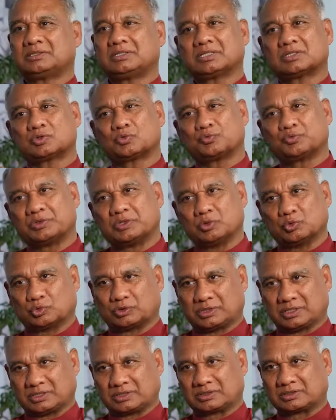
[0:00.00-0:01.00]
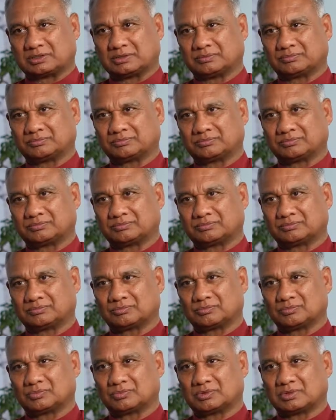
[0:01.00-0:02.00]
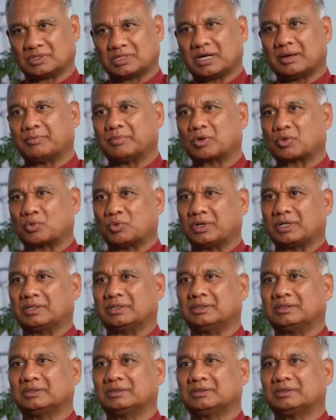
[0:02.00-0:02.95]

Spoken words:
just a few things. Number one,